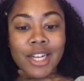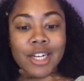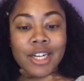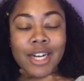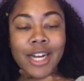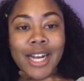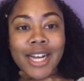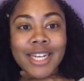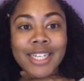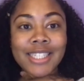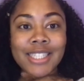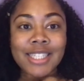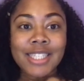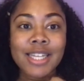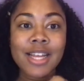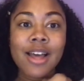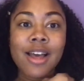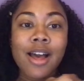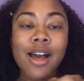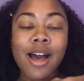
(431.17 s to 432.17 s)
great
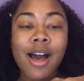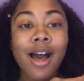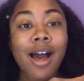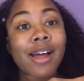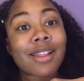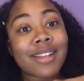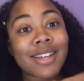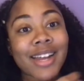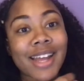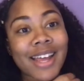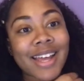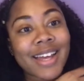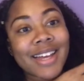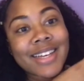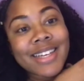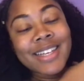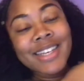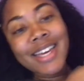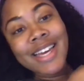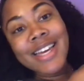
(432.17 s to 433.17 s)
holiday
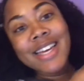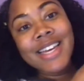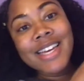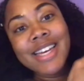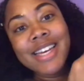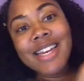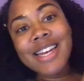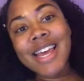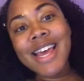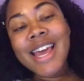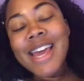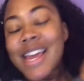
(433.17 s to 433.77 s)
again,